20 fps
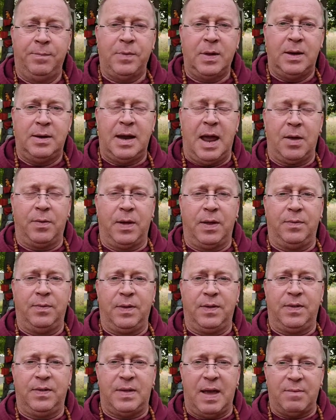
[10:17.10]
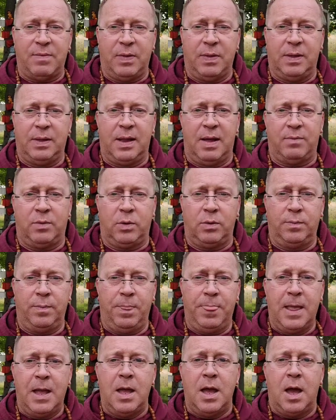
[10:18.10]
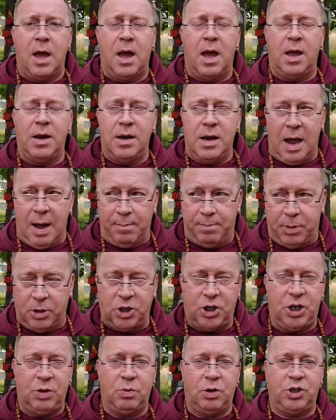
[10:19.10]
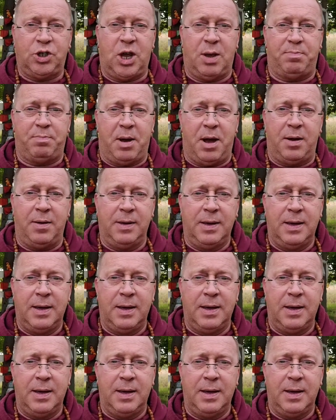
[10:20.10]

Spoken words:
Now then, the 7th level, Nampa,